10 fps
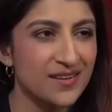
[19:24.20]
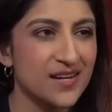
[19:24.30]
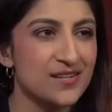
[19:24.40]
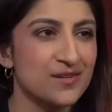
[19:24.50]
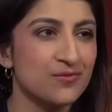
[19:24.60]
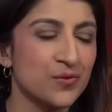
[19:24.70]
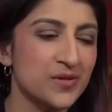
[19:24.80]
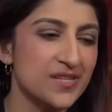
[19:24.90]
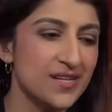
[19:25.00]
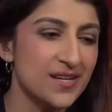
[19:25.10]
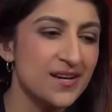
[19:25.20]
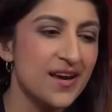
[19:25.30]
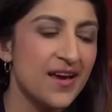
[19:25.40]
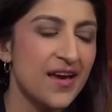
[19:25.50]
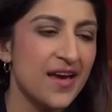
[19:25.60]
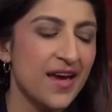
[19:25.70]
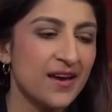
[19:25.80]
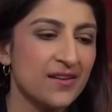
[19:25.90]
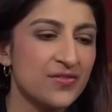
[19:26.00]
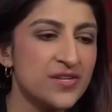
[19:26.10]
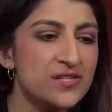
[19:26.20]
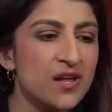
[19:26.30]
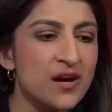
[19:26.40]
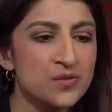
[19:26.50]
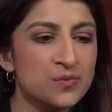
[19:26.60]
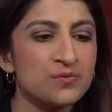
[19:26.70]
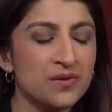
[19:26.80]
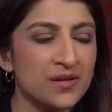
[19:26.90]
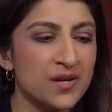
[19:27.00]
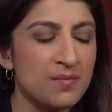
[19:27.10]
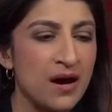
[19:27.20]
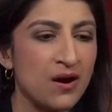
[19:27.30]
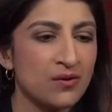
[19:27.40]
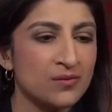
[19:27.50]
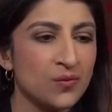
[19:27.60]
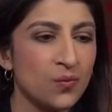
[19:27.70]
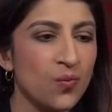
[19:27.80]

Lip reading: in 1914. And these laws were really about